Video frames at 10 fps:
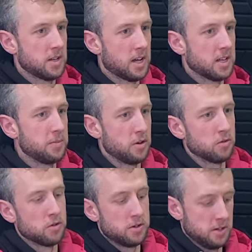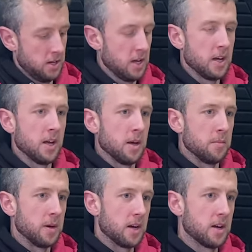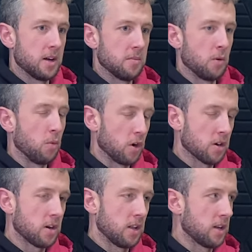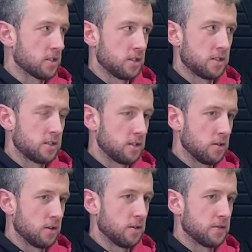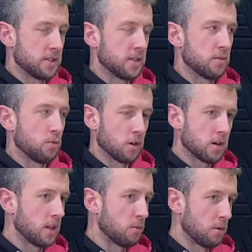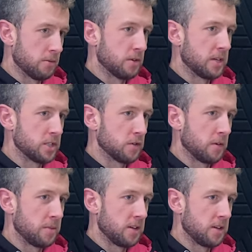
like keeping it all going. Yeah. Oh, he's got to keep it going. But what uh, color? Just you know, obviously, what color will the Range Rover be?